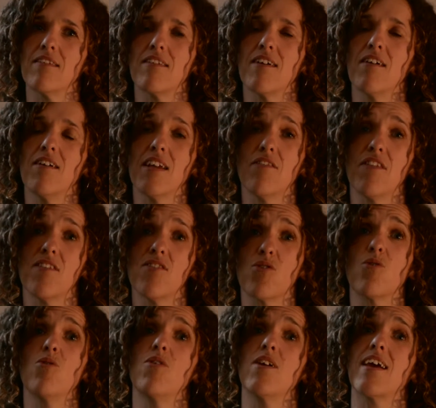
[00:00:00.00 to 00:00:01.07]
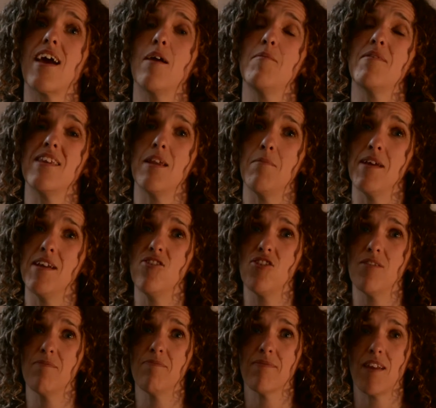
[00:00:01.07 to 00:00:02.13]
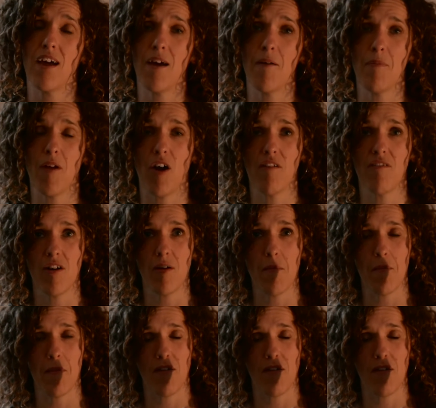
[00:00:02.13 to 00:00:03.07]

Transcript: The idea for the story came as an image um, of, a,